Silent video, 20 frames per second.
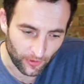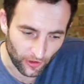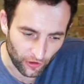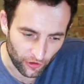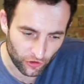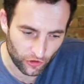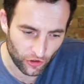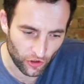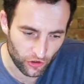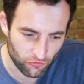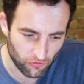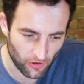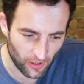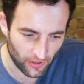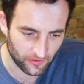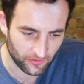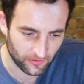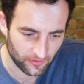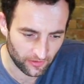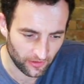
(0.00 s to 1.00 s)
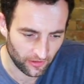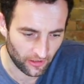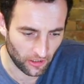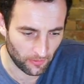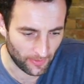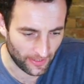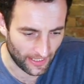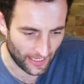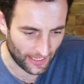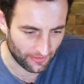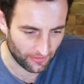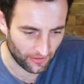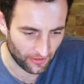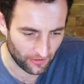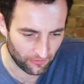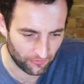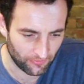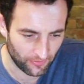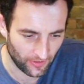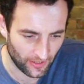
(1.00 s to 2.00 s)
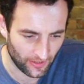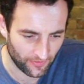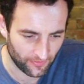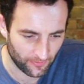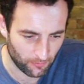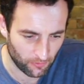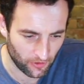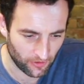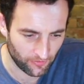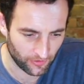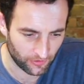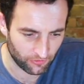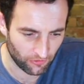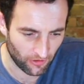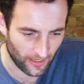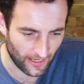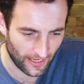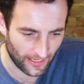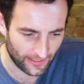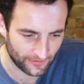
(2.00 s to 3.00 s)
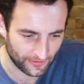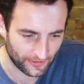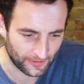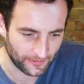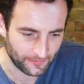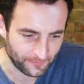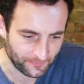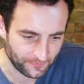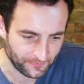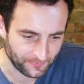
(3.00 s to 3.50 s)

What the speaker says: got a good run coming out of the previous right-hander.